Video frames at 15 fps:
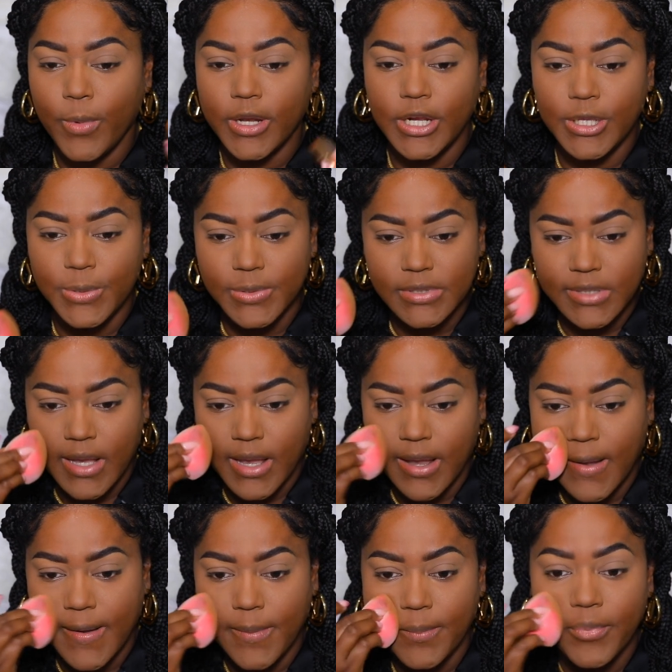use
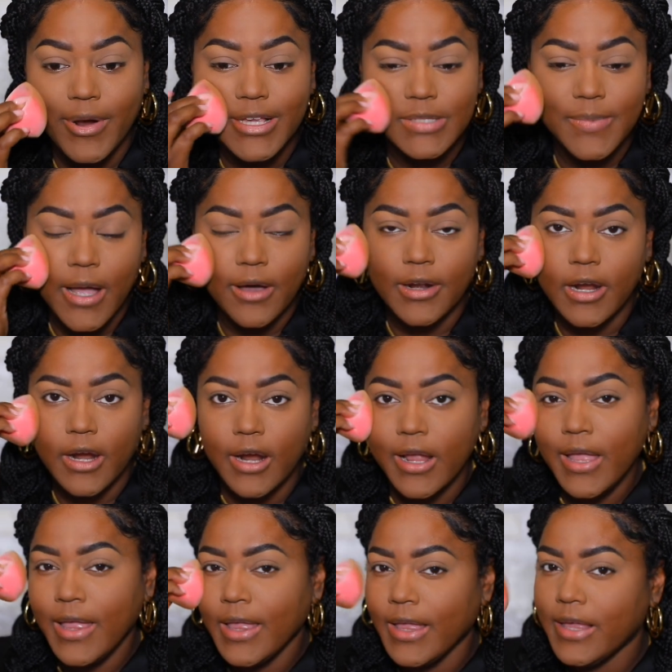a pressed powder
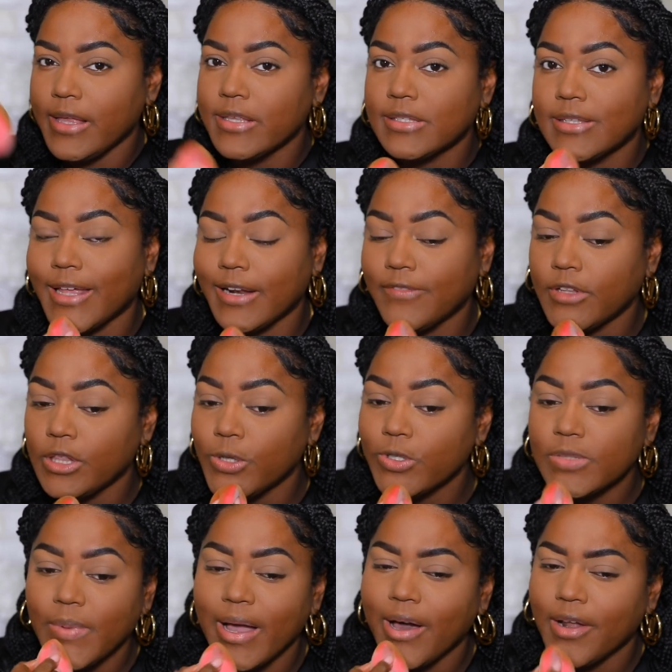instead of a loose
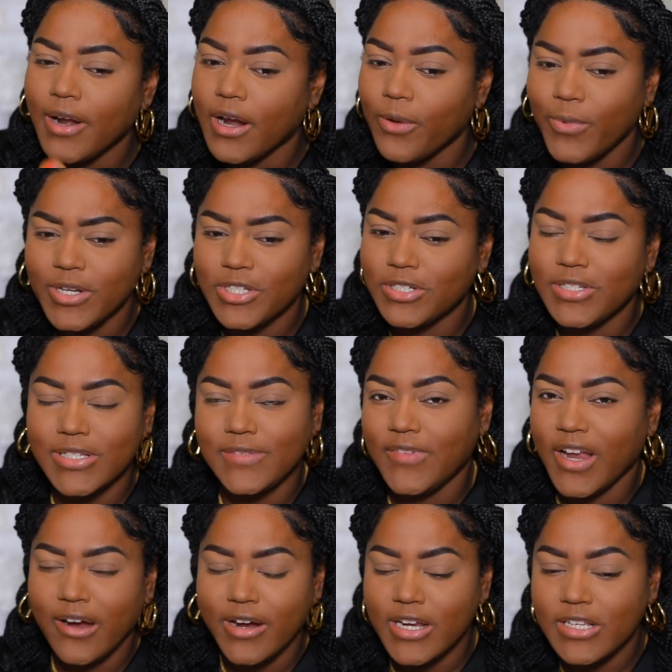powder, which just
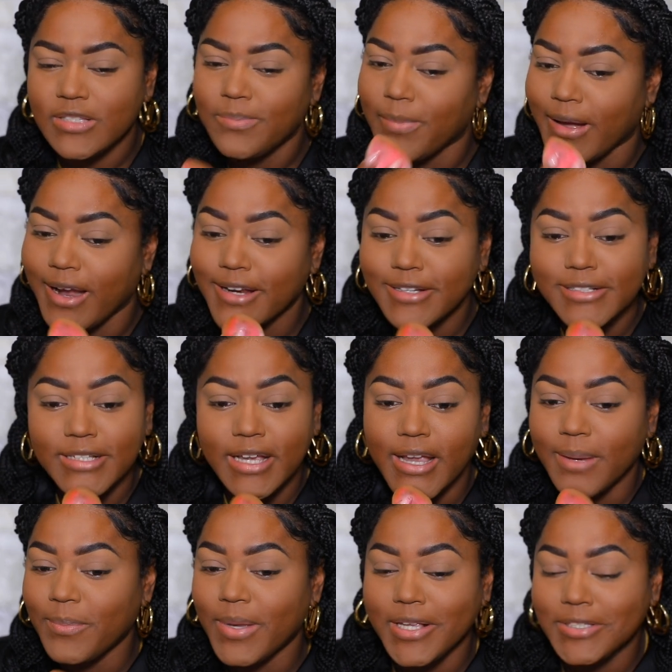varies by the
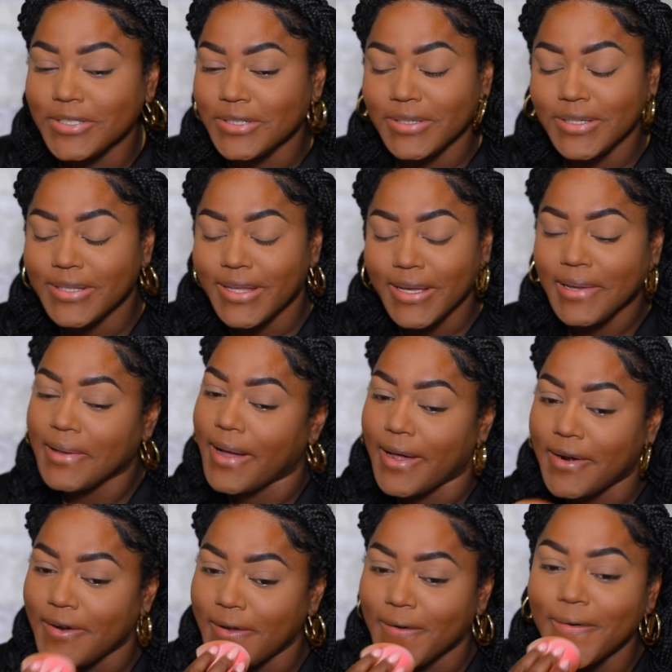day basically, like, I
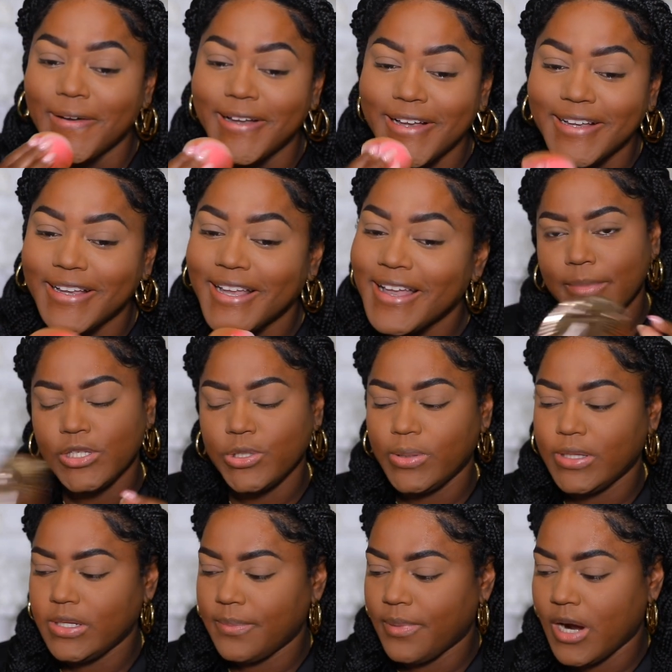don't know. I'm going to do a
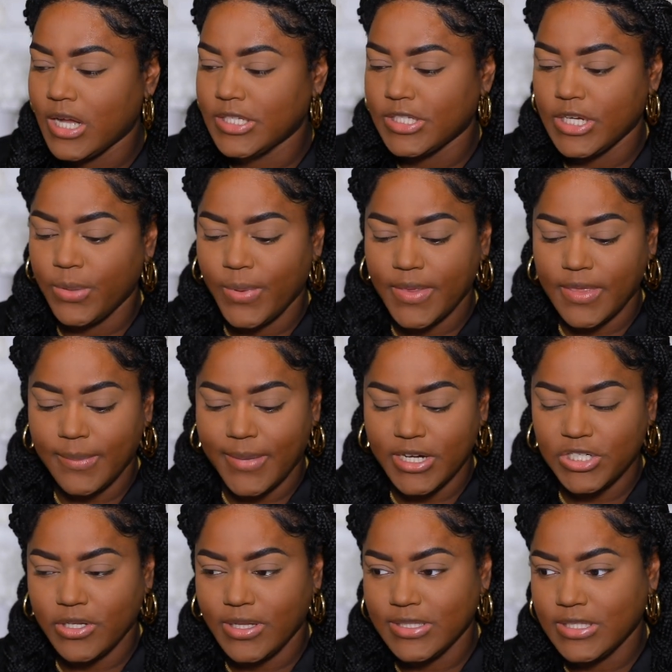little bronzer with my
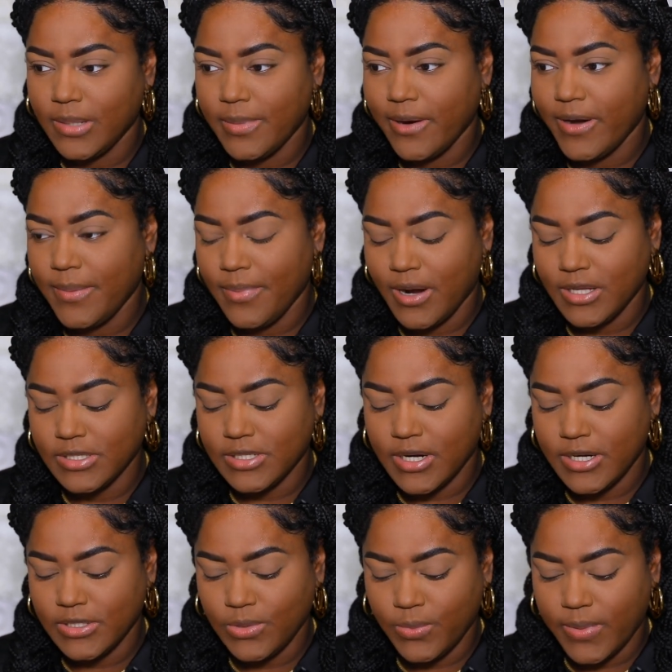Charlotte Tilbury bronzer
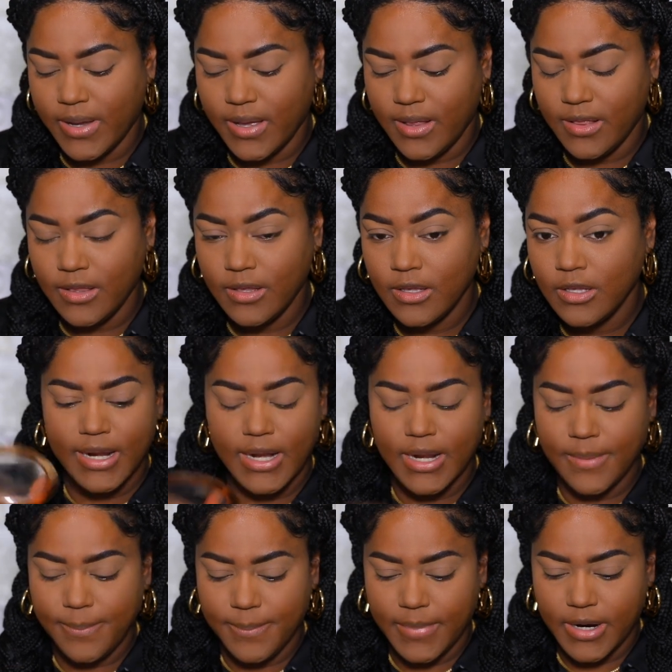as well. And
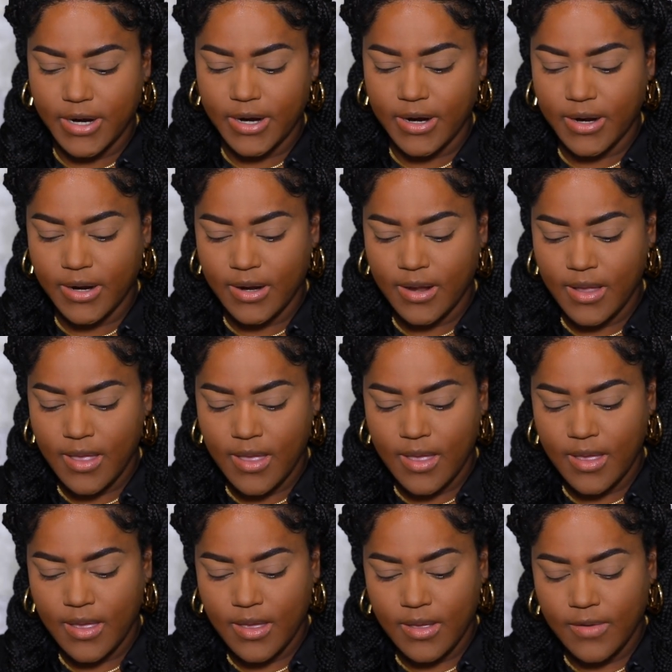number
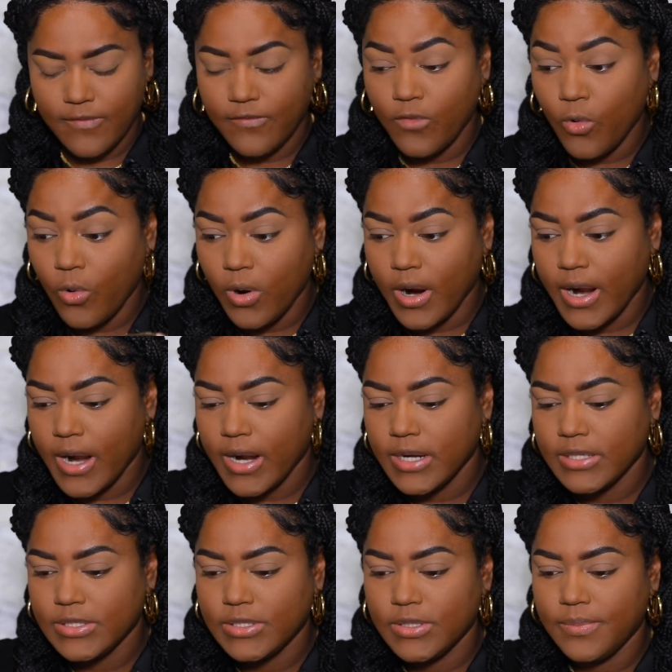4
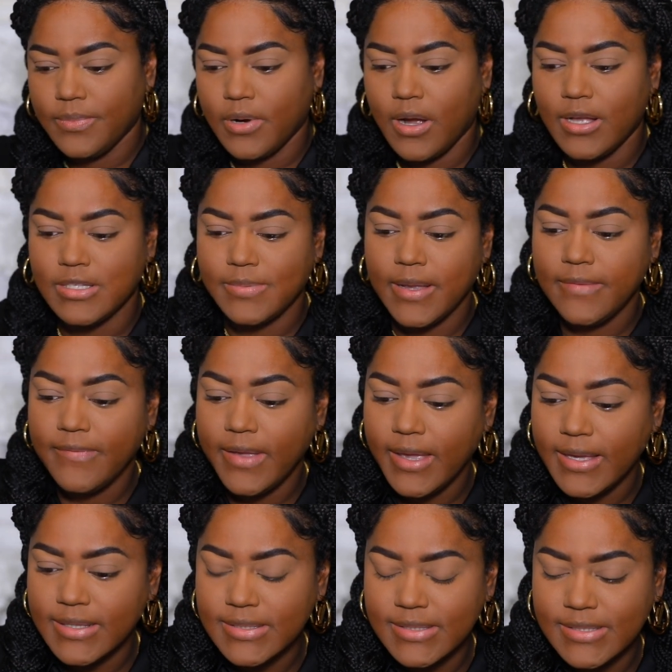to bronze my
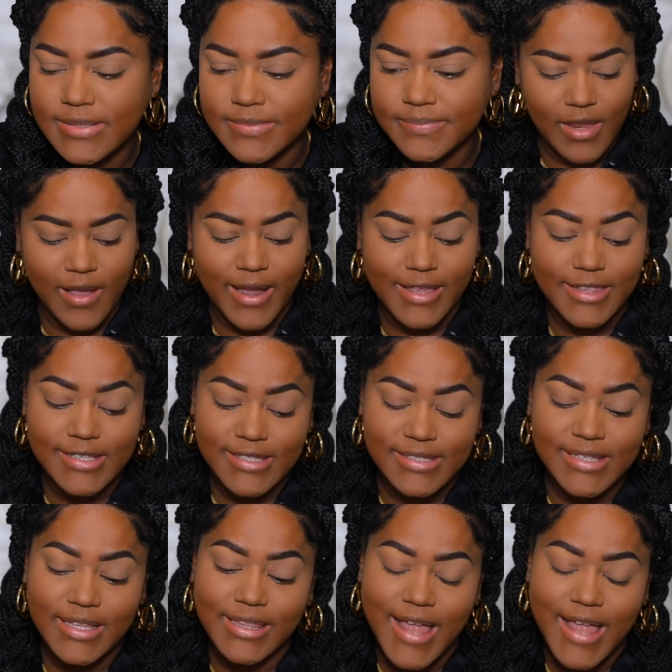face. Okay, this is the